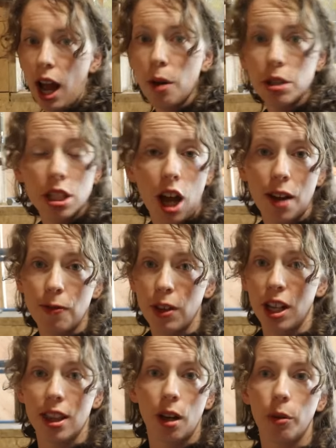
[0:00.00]
I was
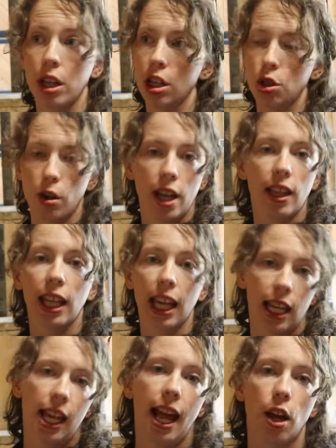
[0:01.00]
confident that we could train the
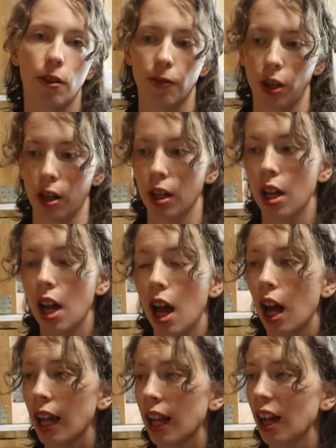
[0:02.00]
kicking out of her
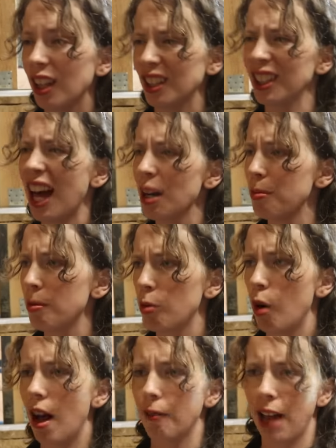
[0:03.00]
a lot of
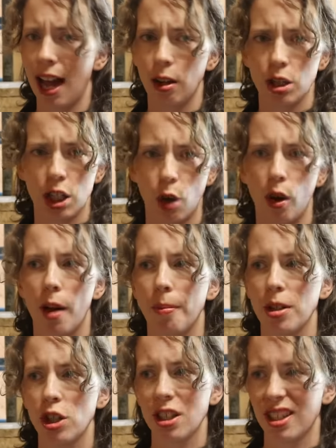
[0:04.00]
people will have cows show
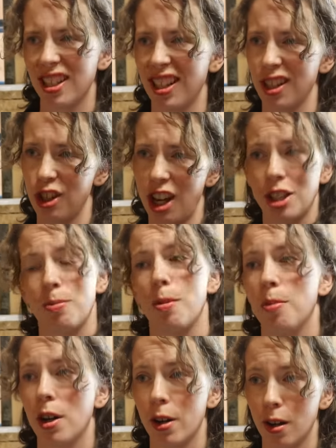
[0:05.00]
up and just in the
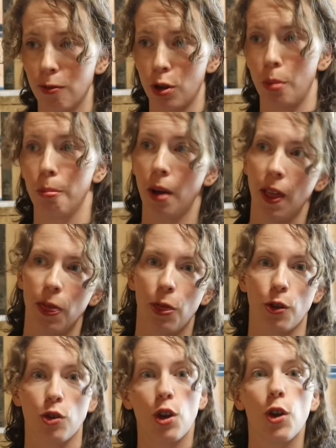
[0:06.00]
adjustment period for a
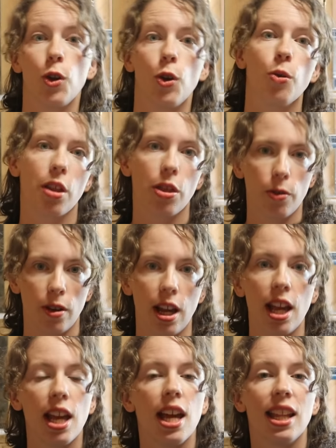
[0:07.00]
month or two or
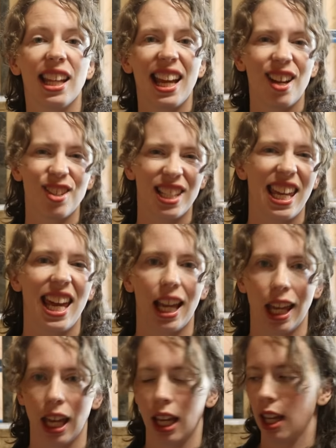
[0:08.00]
three, the cow's
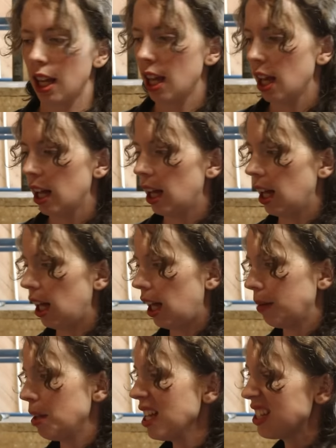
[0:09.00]
kicking. Uh,
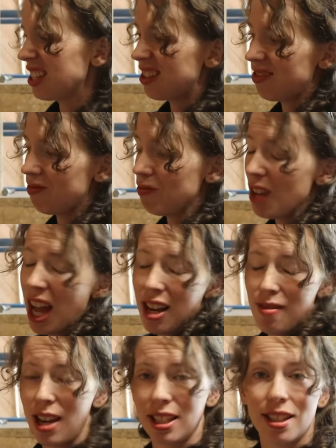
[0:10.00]
um, it's
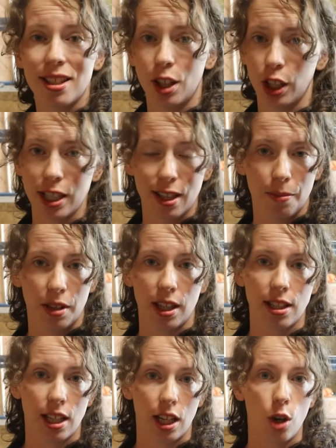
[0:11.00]
not necessarily something
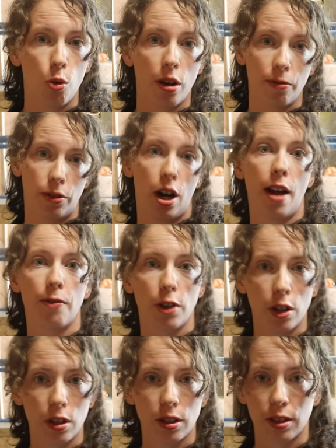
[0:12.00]
that's going to go on
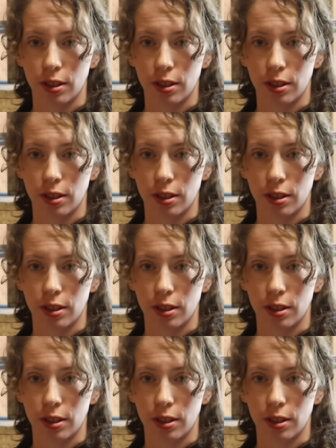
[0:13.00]
forever.